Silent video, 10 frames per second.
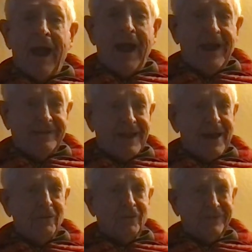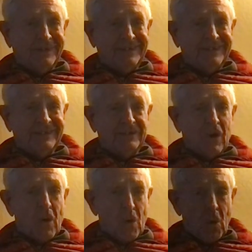And that releases a
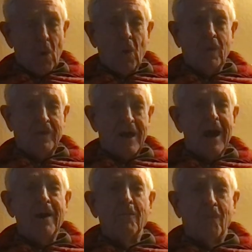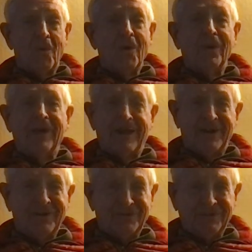whole lot more
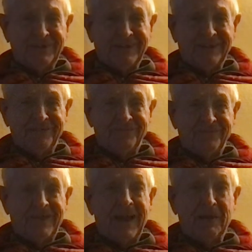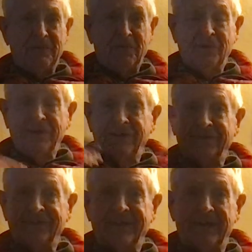energy and frees
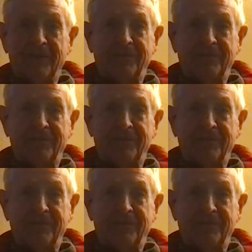it up.